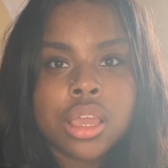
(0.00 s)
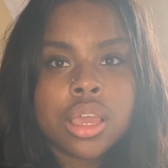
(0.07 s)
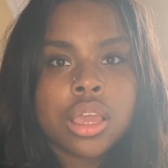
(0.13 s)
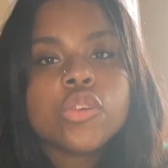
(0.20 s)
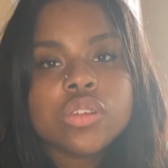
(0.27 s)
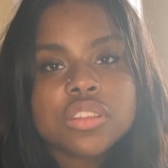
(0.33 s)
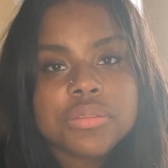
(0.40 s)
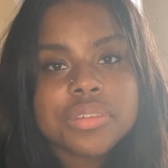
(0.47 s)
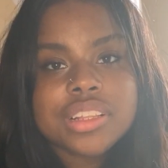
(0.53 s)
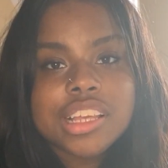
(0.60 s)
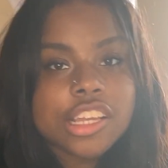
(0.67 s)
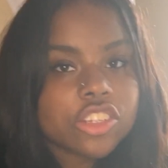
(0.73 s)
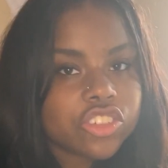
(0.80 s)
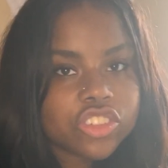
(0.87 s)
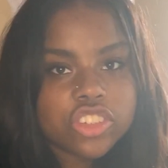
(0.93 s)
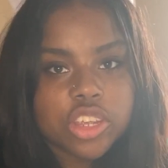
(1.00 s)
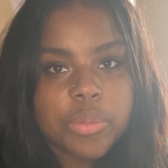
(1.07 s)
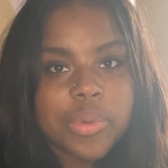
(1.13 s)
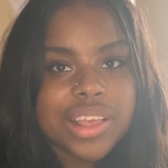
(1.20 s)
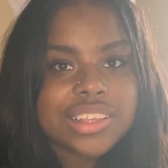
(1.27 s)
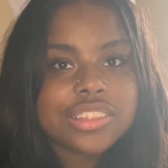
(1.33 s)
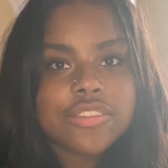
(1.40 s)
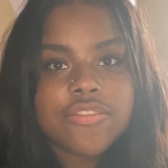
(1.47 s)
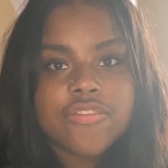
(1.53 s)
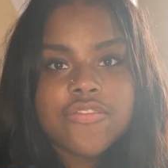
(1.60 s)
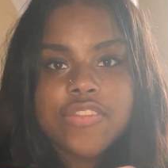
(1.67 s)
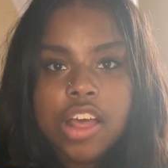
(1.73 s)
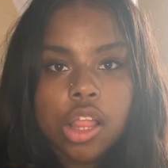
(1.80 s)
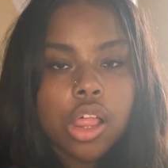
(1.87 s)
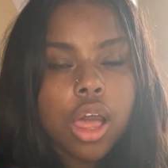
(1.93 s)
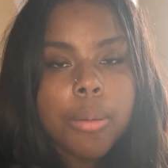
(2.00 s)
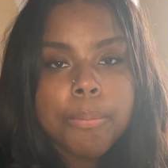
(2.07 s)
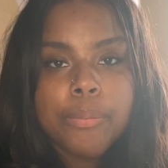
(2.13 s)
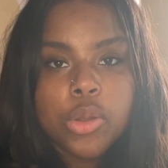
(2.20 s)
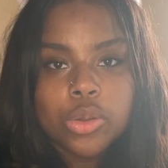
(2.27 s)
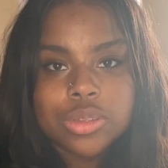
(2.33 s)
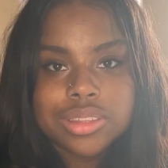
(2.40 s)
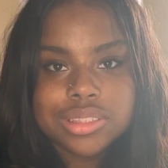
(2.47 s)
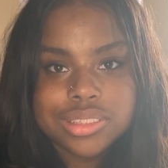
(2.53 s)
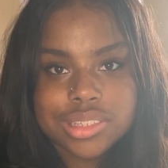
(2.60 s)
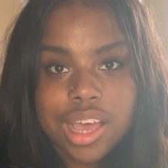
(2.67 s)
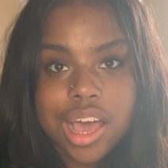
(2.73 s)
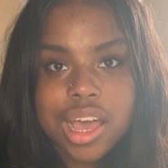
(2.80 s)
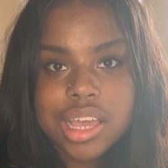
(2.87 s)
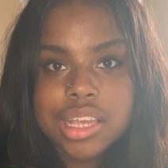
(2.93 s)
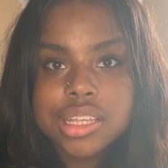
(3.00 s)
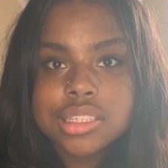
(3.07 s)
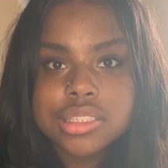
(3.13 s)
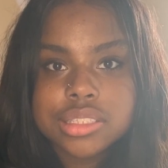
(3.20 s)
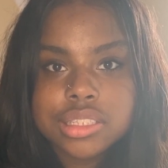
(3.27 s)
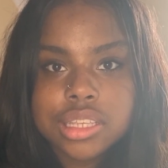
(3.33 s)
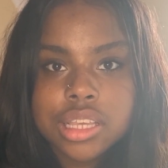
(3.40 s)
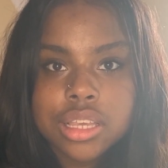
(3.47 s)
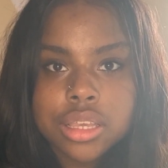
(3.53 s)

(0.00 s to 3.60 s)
feel the relationship isn't felt on both sides,